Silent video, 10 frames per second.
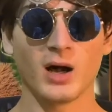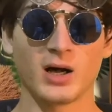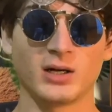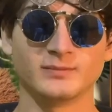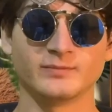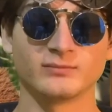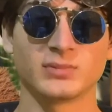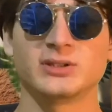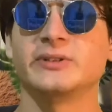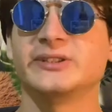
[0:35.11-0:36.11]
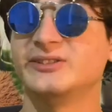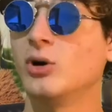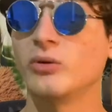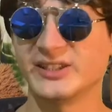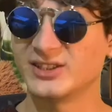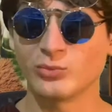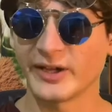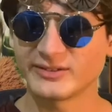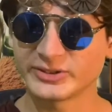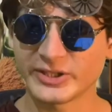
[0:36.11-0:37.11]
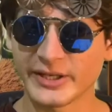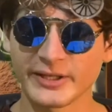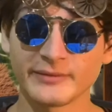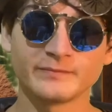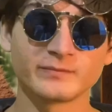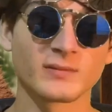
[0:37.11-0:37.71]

um, but there is no easy way to say it.